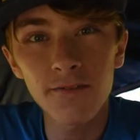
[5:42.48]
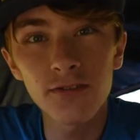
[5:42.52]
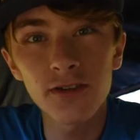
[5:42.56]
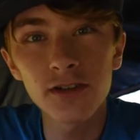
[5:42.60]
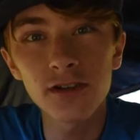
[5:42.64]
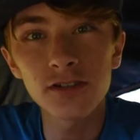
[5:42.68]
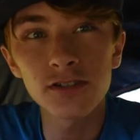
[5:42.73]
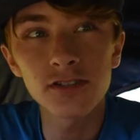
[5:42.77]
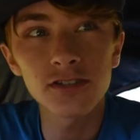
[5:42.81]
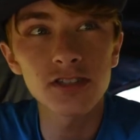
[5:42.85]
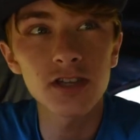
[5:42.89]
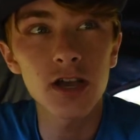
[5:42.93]

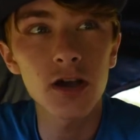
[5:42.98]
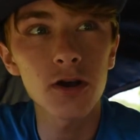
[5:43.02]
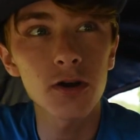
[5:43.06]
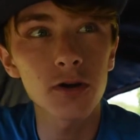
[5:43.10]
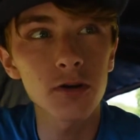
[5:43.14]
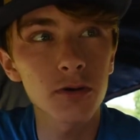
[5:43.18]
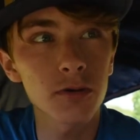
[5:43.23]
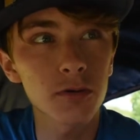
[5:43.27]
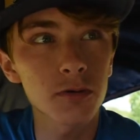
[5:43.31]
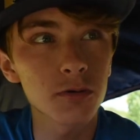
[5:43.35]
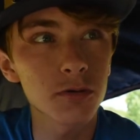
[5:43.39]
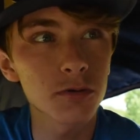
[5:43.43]
feel
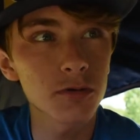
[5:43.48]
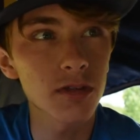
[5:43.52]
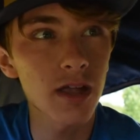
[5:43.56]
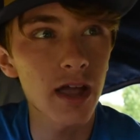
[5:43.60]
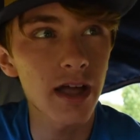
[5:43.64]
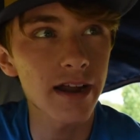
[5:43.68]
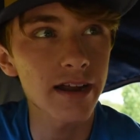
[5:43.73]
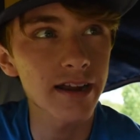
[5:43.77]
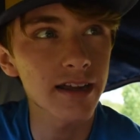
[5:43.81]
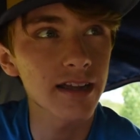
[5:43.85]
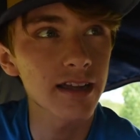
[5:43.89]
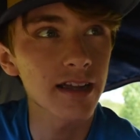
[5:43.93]
so
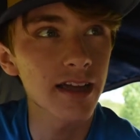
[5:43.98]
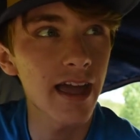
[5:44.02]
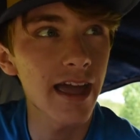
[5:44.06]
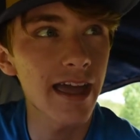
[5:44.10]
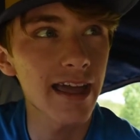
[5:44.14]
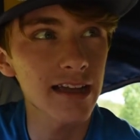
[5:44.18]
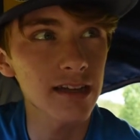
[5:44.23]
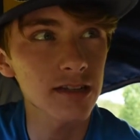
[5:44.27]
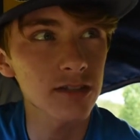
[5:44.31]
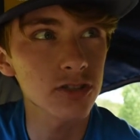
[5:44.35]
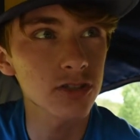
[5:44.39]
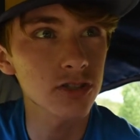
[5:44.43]
like
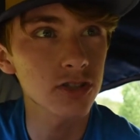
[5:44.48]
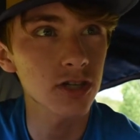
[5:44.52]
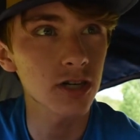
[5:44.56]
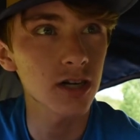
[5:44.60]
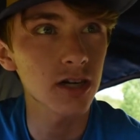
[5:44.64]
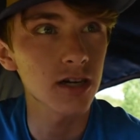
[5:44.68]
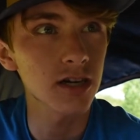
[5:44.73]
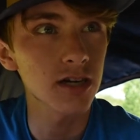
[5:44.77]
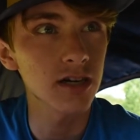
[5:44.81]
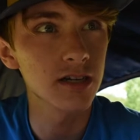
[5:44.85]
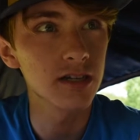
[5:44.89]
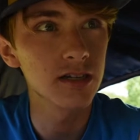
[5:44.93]

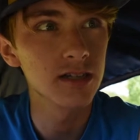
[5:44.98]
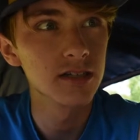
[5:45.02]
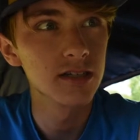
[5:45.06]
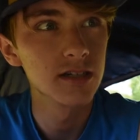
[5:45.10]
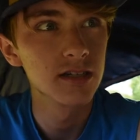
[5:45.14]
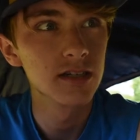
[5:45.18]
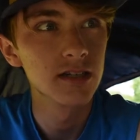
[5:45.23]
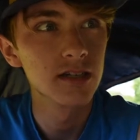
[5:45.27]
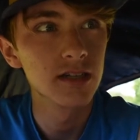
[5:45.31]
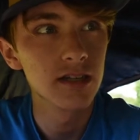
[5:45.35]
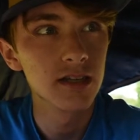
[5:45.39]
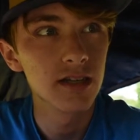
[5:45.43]
extra
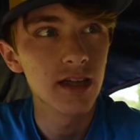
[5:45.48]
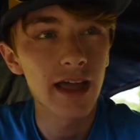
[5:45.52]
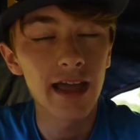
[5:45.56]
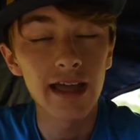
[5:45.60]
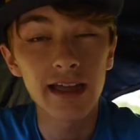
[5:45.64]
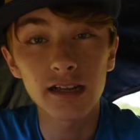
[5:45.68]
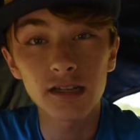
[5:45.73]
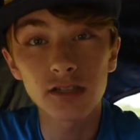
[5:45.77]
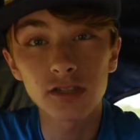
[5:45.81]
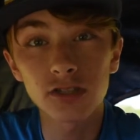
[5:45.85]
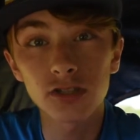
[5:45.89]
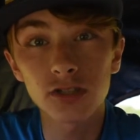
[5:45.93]

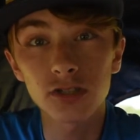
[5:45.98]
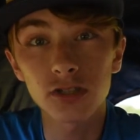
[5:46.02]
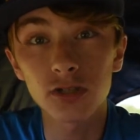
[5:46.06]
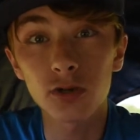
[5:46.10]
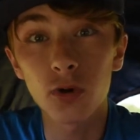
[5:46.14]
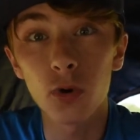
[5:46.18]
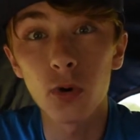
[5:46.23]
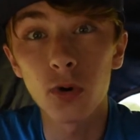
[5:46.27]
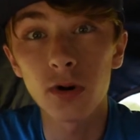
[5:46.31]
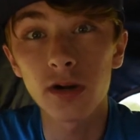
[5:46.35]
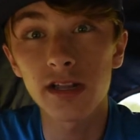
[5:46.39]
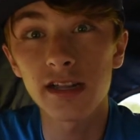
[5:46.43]

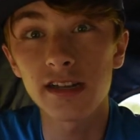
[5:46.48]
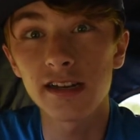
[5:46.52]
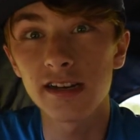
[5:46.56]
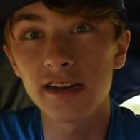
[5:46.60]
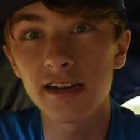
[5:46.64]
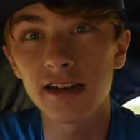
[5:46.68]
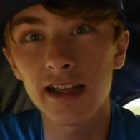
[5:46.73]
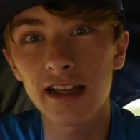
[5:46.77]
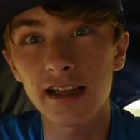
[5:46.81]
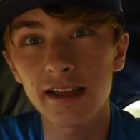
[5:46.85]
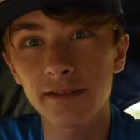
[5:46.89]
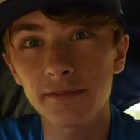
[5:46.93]
corny
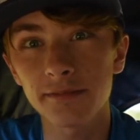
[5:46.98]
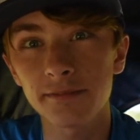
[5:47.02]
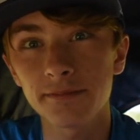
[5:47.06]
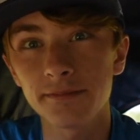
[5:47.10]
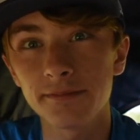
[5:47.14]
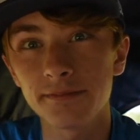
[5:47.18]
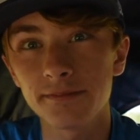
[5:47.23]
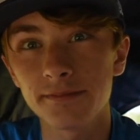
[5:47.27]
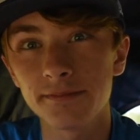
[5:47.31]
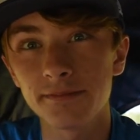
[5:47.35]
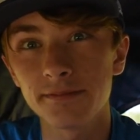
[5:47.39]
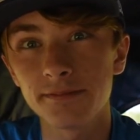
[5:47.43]
today.
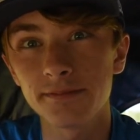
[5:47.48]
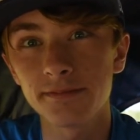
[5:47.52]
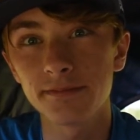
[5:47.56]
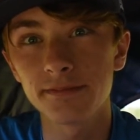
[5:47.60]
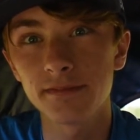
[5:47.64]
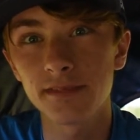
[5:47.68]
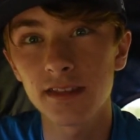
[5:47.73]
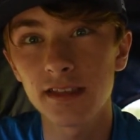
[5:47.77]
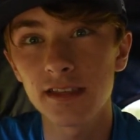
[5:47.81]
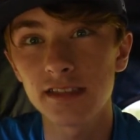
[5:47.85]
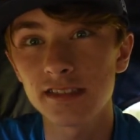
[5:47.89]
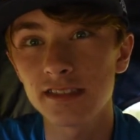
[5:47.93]

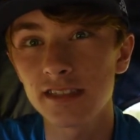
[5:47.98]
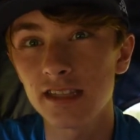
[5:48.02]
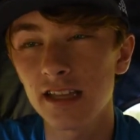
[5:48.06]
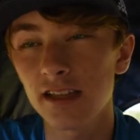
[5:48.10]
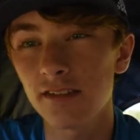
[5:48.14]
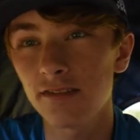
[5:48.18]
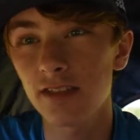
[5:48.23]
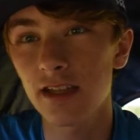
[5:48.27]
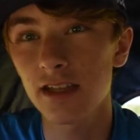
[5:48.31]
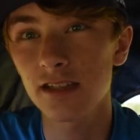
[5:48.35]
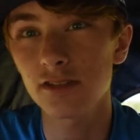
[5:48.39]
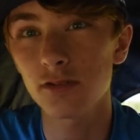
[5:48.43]

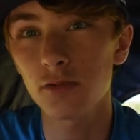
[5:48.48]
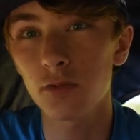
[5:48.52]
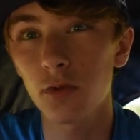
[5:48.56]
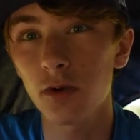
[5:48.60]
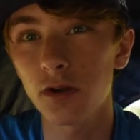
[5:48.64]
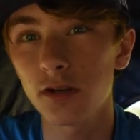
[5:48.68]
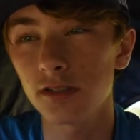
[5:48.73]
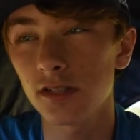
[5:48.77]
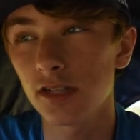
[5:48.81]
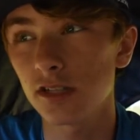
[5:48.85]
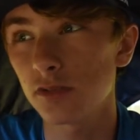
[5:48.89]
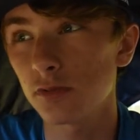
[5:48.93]
If that's a
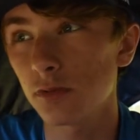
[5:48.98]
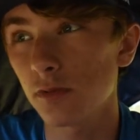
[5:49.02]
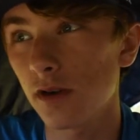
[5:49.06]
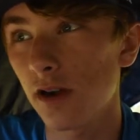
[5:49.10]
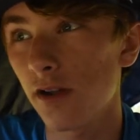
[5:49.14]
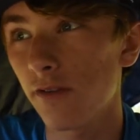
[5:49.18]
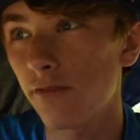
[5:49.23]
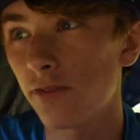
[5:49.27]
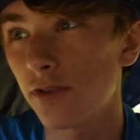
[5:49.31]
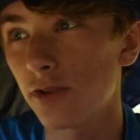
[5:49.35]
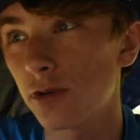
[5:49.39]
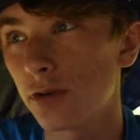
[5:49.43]
word, that's what
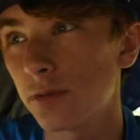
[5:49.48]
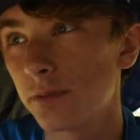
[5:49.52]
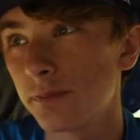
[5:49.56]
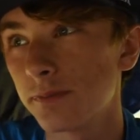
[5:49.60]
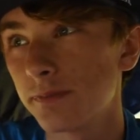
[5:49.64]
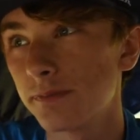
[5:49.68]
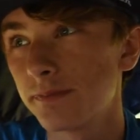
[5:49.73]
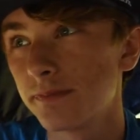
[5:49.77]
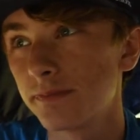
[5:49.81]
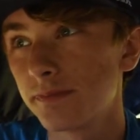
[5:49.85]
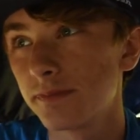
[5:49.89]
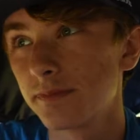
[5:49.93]
I feel.
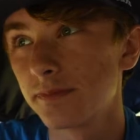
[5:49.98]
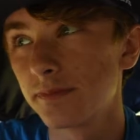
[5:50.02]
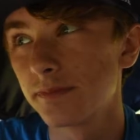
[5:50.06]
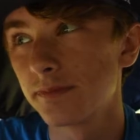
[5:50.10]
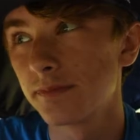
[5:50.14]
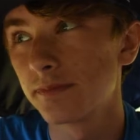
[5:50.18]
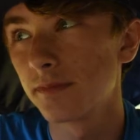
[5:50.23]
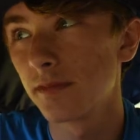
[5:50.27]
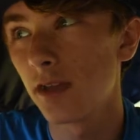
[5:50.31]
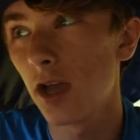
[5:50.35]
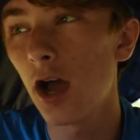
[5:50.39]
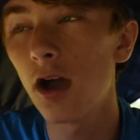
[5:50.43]

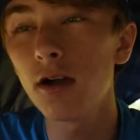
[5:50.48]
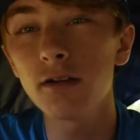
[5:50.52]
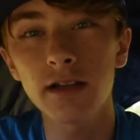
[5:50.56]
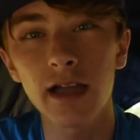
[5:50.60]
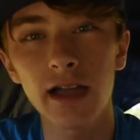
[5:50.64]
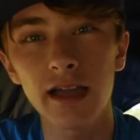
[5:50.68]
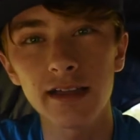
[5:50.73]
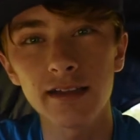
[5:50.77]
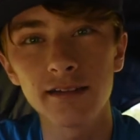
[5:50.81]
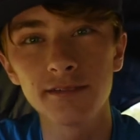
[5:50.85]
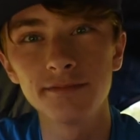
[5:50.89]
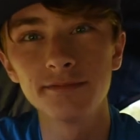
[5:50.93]

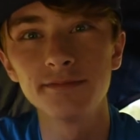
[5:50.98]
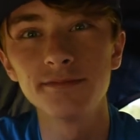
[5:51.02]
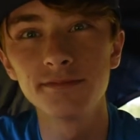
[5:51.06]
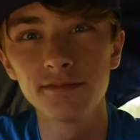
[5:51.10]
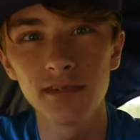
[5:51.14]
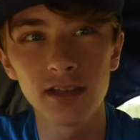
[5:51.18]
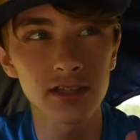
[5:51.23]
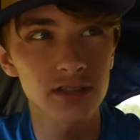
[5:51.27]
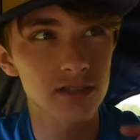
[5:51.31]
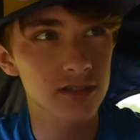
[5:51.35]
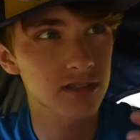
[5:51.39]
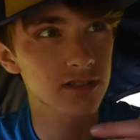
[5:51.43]
Okay,
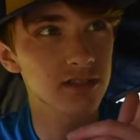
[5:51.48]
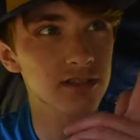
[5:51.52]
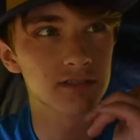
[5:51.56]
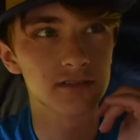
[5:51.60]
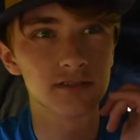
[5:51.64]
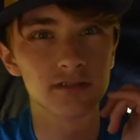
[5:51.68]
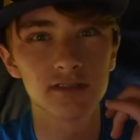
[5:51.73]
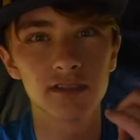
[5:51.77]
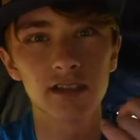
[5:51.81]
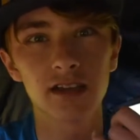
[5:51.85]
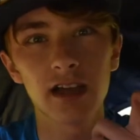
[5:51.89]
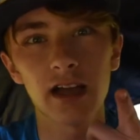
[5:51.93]

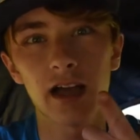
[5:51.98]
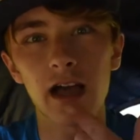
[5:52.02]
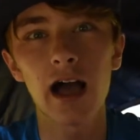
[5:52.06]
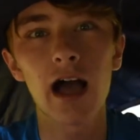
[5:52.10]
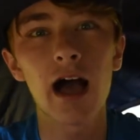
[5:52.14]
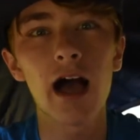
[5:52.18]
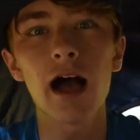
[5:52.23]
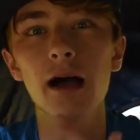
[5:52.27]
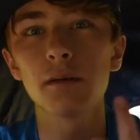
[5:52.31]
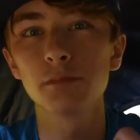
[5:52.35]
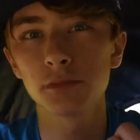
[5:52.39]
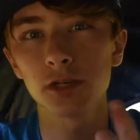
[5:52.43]

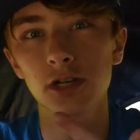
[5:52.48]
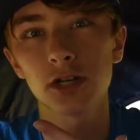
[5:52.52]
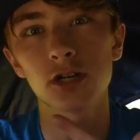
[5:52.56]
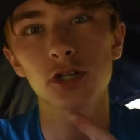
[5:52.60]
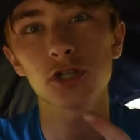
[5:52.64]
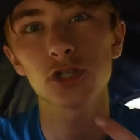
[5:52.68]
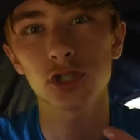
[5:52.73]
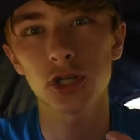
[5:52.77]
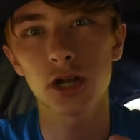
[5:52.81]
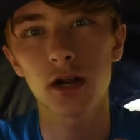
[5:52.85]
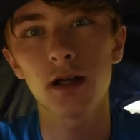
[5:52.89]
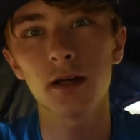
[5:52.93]
I'm
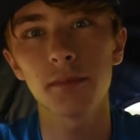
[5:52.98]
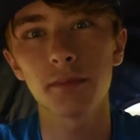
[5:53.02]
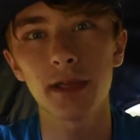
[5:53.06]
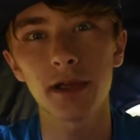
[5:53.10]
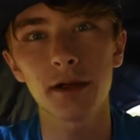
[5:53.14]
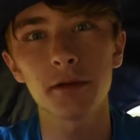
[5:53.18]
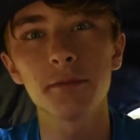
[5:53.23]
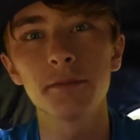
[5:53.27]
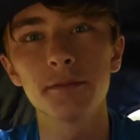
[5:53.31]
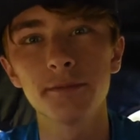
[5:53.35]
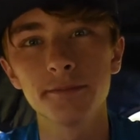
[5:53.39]
gonna shut up now.